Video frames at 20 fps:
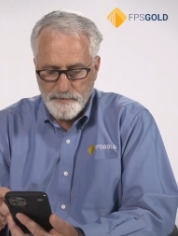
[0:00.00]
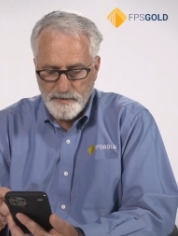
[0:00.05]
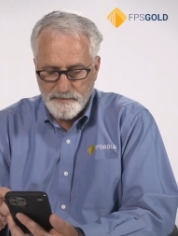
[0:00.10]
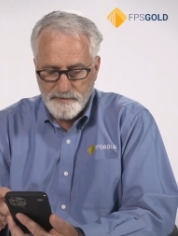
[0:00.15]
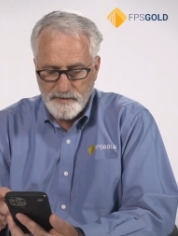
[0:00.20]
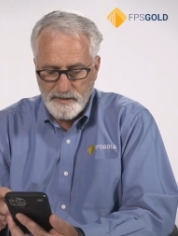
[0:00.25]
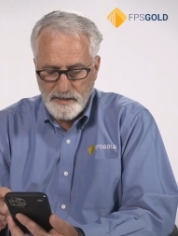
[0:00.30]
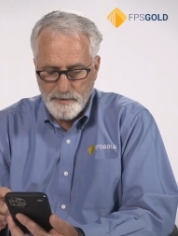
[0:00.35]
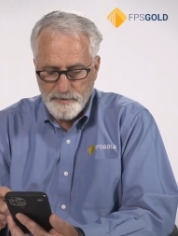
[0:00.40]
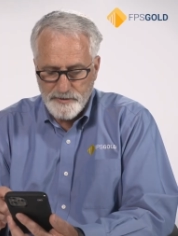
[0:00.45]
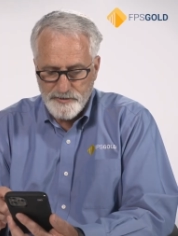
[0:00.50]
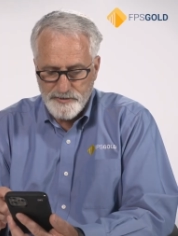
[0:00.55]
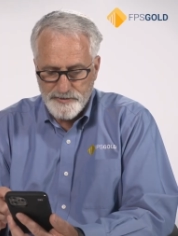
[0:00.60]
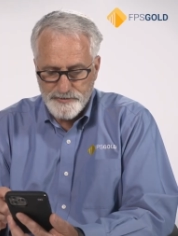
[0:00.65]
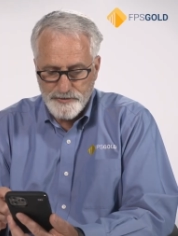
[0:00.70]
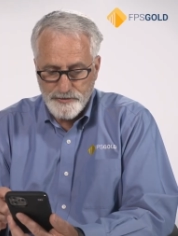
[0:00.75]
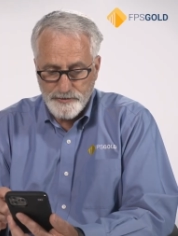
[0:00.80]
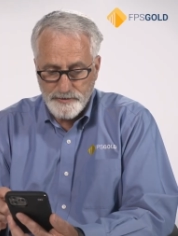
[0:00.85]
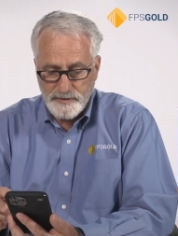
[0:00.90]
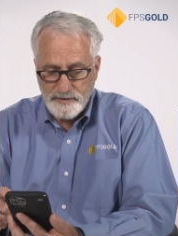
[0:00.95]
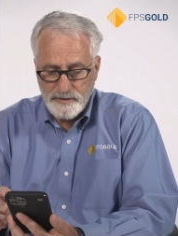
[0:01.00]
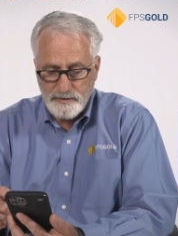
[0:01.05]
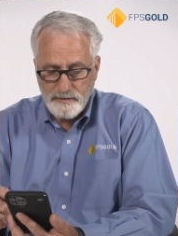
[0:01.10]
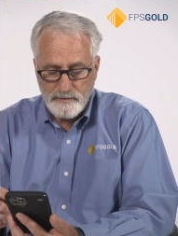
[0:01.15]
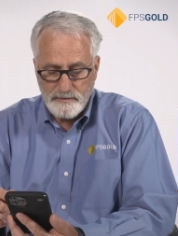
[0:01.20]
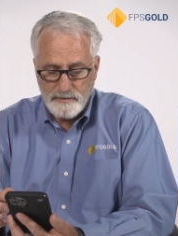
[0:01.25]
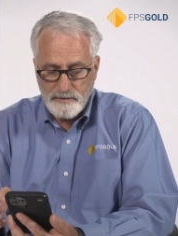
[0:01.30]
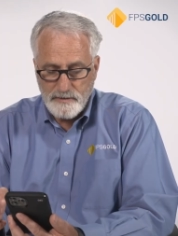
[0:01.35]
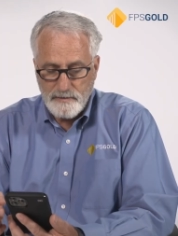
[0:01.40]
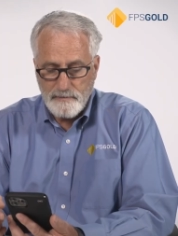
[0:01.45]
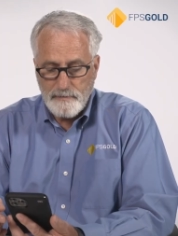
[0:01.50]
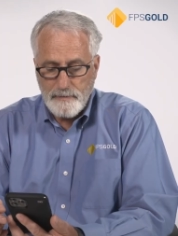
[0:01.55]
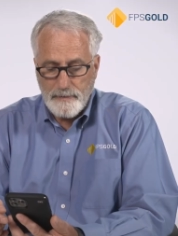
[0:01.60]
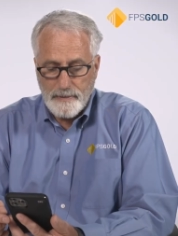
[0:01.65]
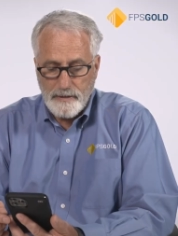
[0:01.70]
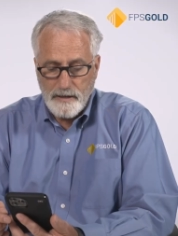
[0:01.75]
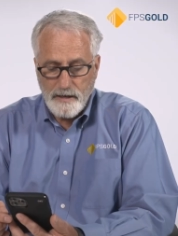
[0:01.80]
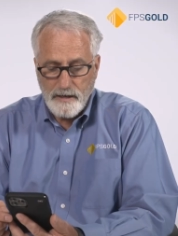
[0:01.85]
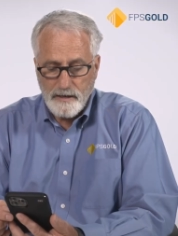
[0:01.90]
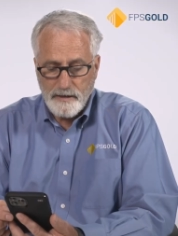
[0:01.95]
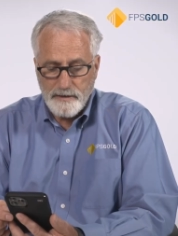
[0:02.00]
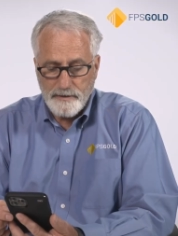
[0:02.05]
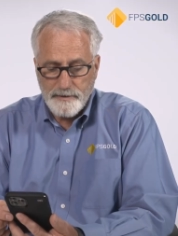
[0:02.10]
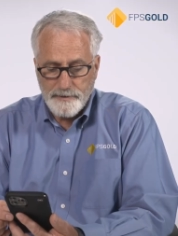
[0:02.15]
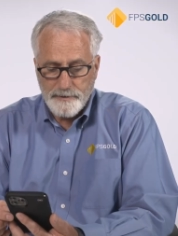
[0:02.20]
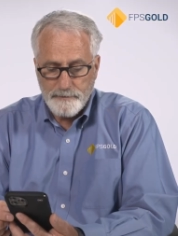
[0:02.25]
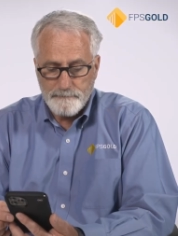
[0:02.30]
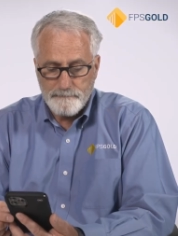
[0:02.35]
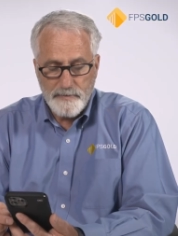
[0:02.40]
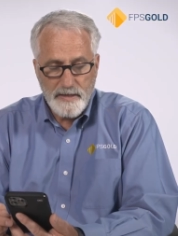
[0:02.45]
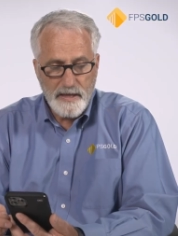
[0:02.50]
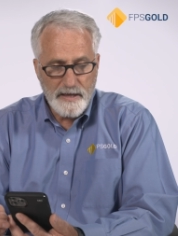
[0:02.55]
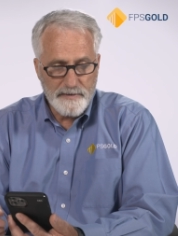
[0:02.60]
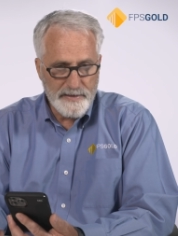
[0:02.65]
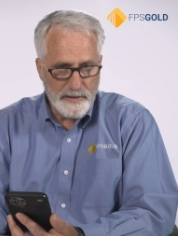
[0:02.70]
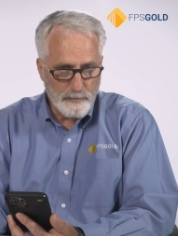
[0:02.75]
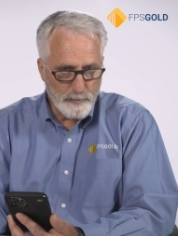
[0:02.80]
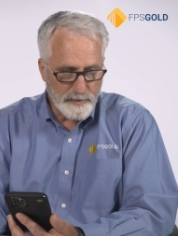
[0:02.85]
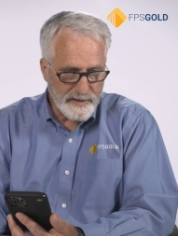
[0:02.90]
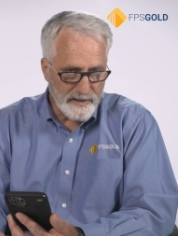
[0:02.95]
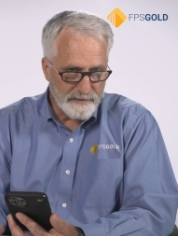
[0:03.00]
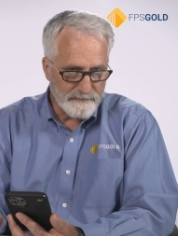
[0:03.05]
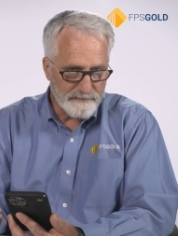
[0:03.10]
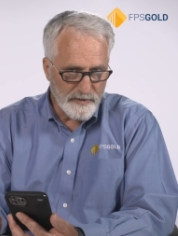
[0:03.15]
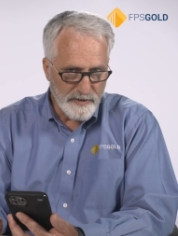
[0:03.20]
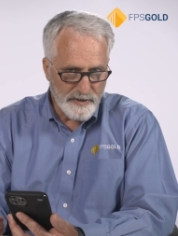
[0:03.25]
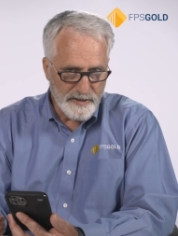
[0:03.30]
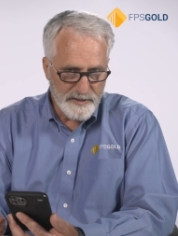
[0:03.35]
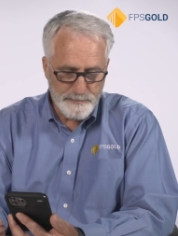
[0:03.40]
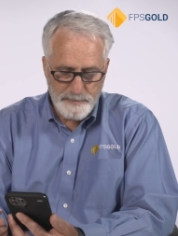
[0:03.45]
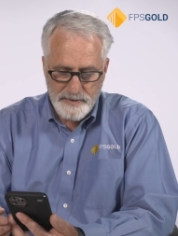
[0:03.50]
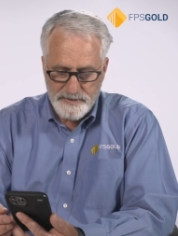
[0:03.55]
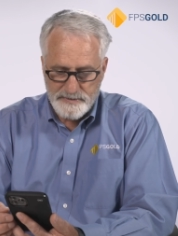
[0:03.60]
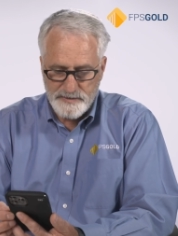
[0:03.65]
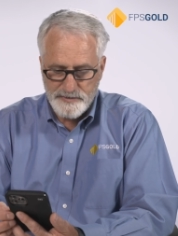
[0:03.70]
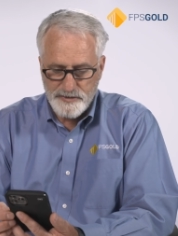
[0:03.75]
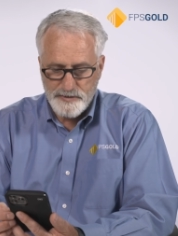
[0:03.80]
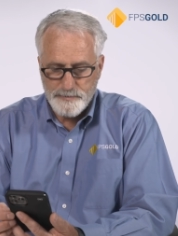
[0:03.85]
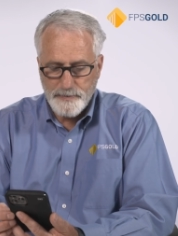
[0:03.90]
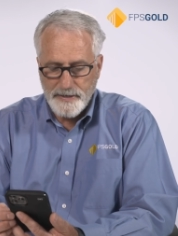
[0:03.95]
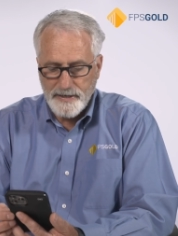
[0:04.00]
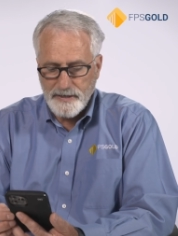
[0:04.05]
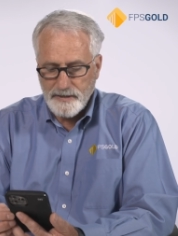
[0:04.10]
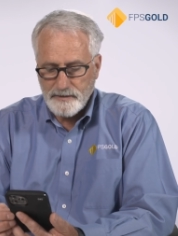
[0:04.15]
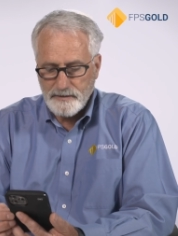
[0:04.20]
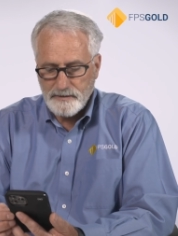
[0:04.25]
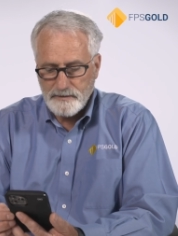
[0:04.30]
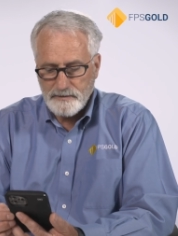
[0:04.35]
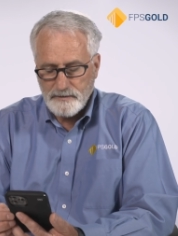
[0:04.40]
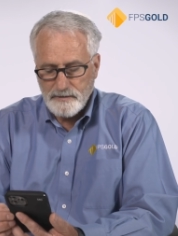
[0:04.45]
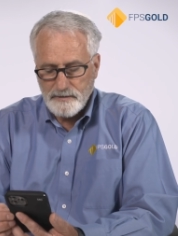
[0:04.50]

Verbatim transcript: that the image is good, um, and then we get various messages back.